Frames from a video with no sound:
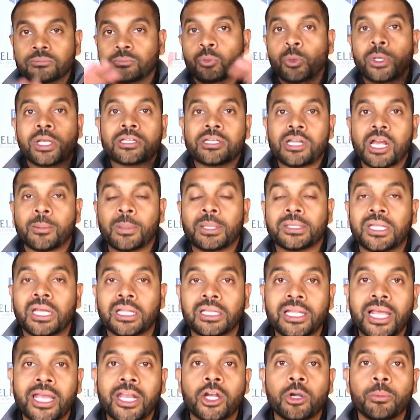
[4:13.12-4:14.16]
We can talk about
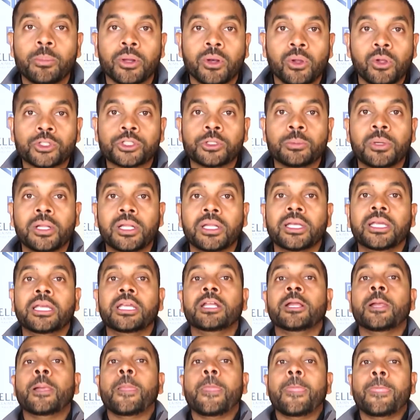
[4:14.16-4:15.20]
that later, but
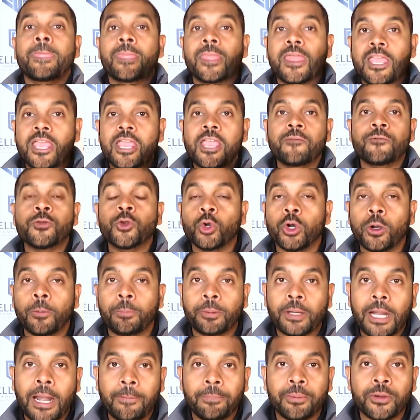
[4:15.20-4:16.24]
ultimately, if you're a
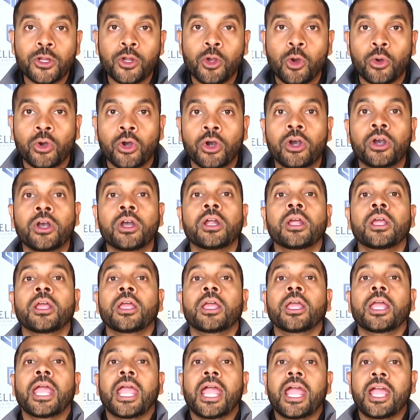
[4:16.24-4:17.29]
property owner
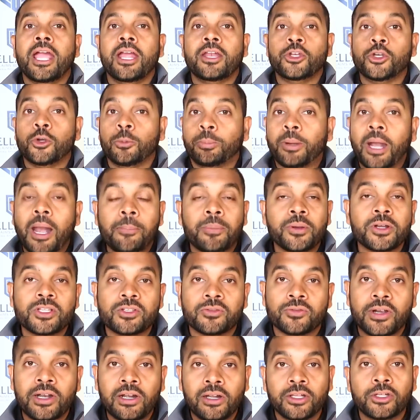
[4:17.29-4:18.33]
and your
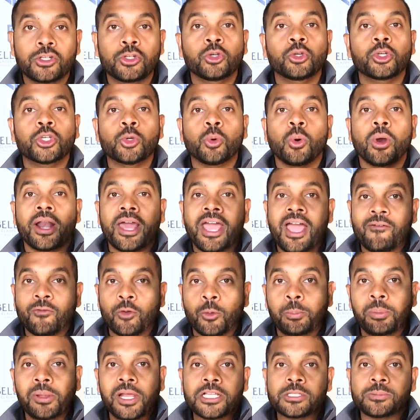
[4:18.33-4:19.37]
property's fairly new, you want to have
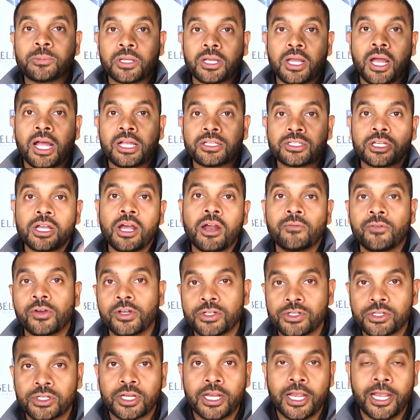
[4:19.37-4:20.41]
replacement cost
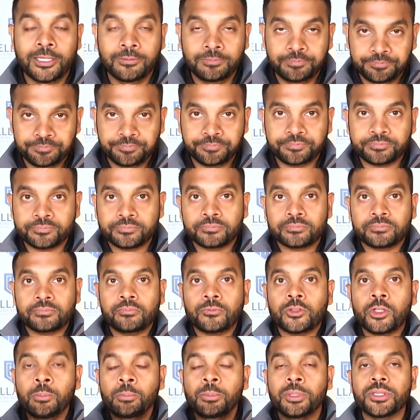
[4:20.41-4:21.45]
coverage, okay?
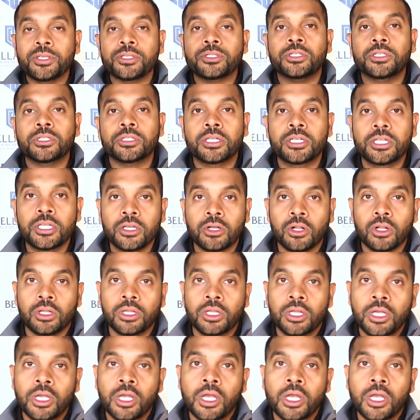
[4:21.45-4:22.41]
But this is the deal.